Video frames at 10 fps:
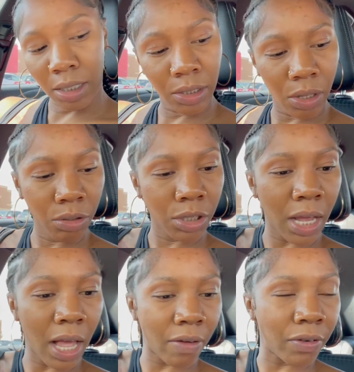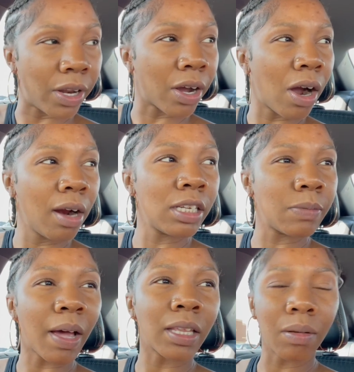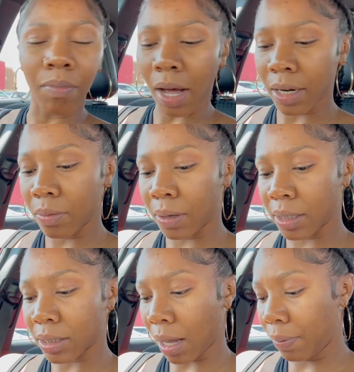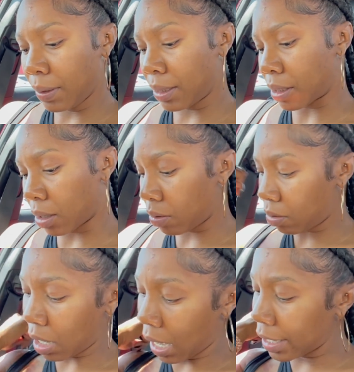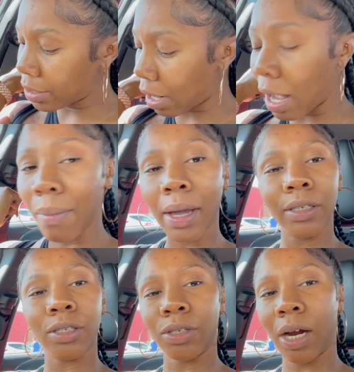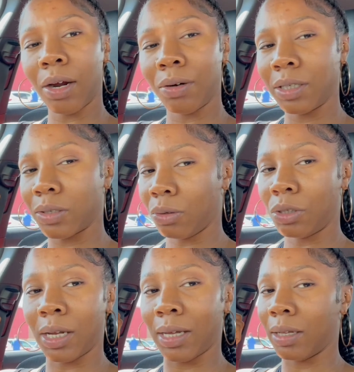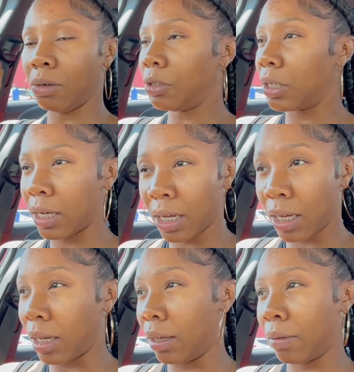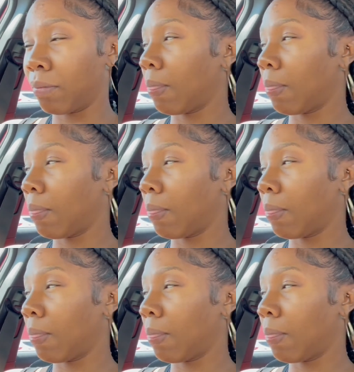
this lotion I have in the car, this Bath and Body Works, I put this on. Either I'm extra dry or this lotion ain't lotioning.